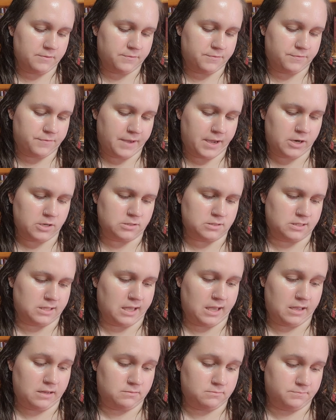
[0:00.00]
fair
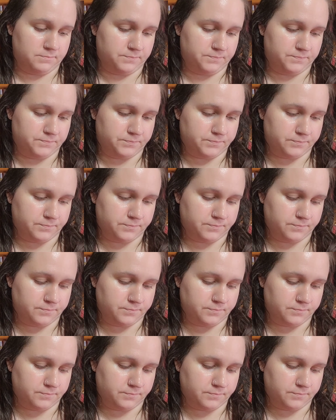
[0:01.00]
skin.
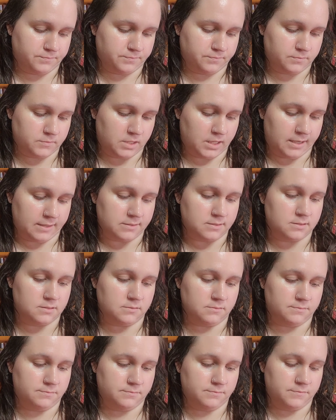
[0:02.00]

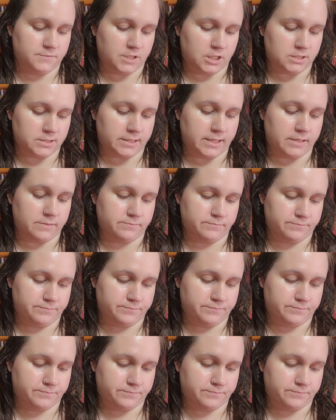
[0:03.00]
Yes, fair skin.